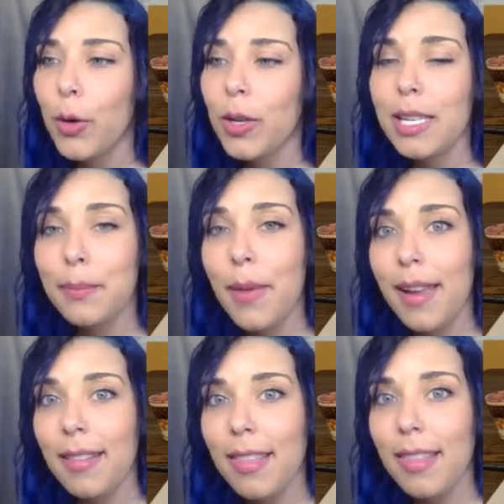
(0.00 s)
14
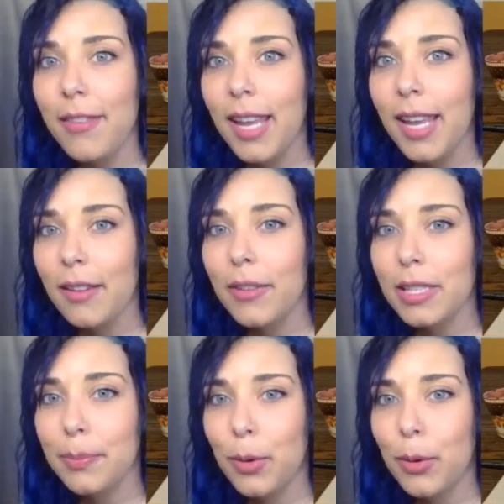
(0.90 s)
by 11
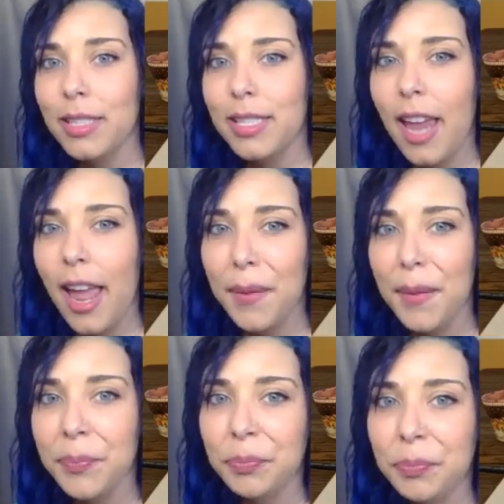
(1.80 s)
canvas board
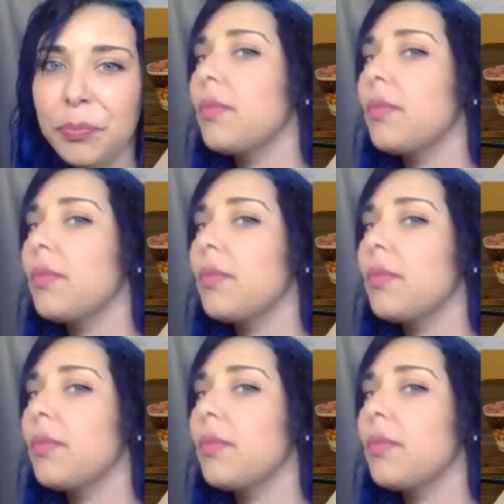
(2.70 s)
today,